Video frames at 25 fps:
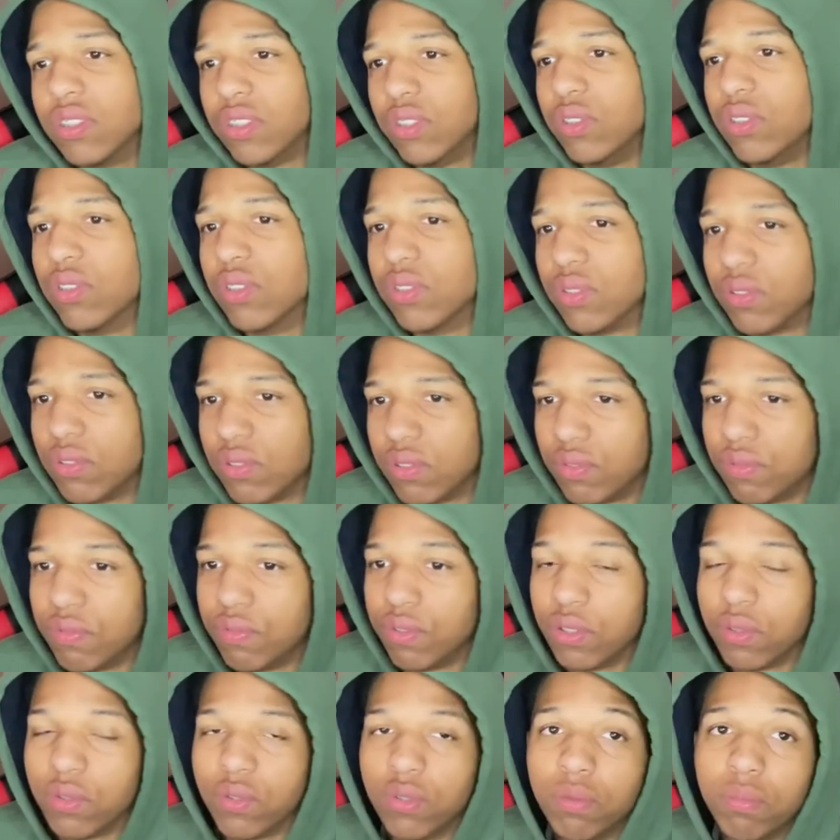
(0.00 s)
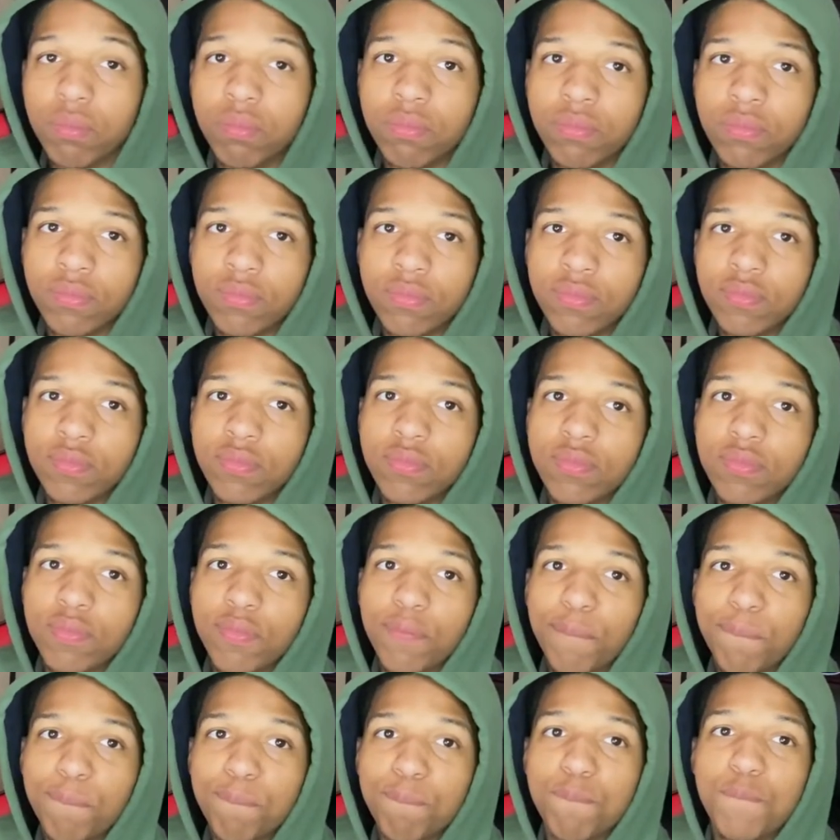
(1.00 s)
You know, fuck with him.
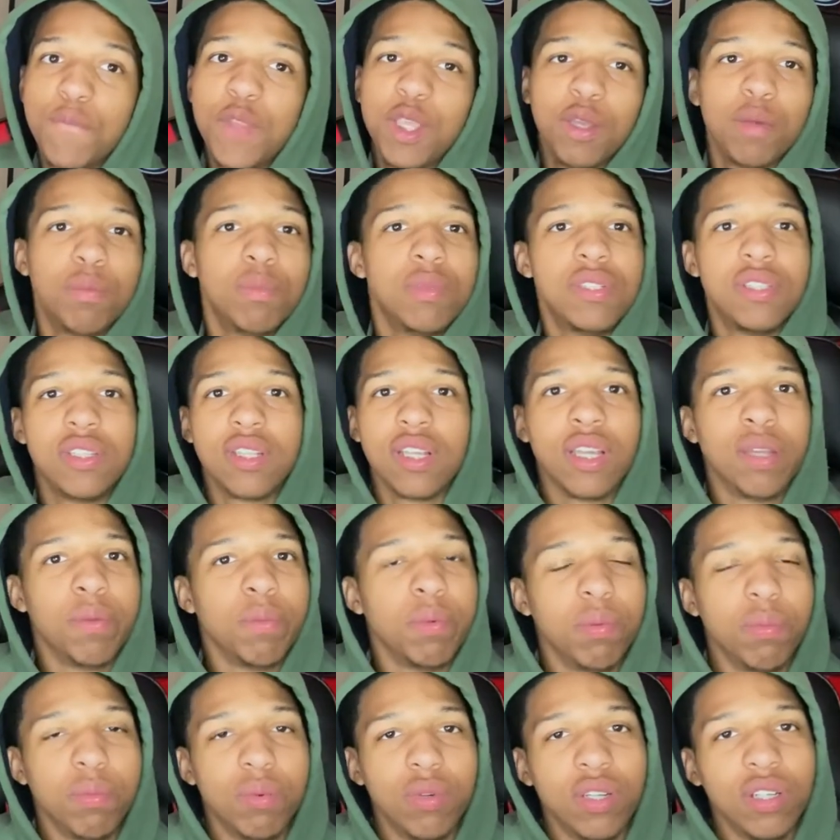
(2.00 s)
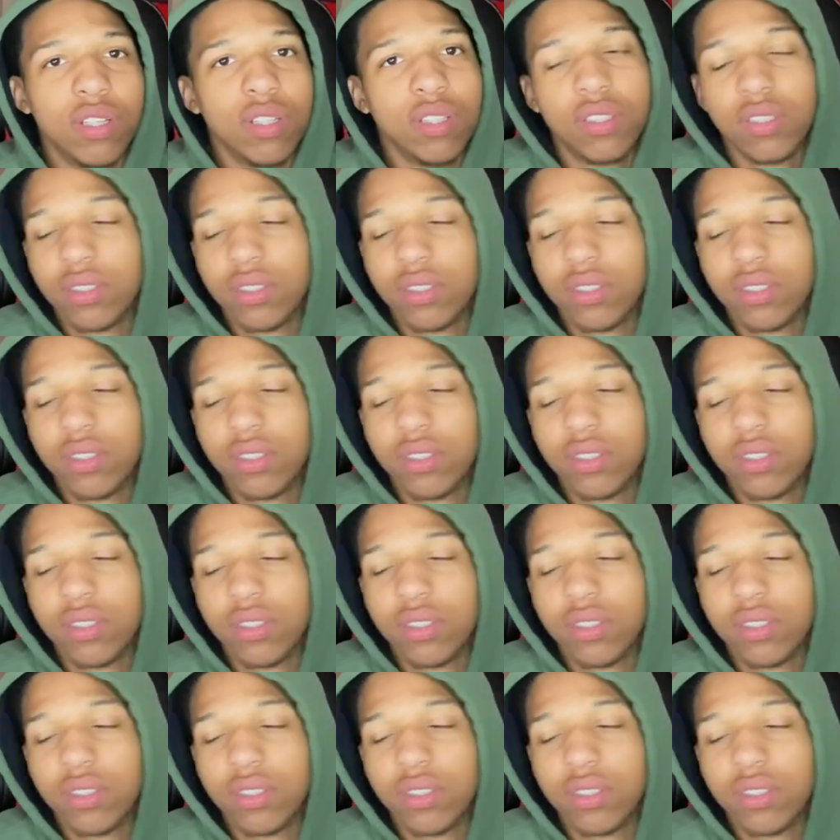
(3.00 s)
Nigga be scamming, bro.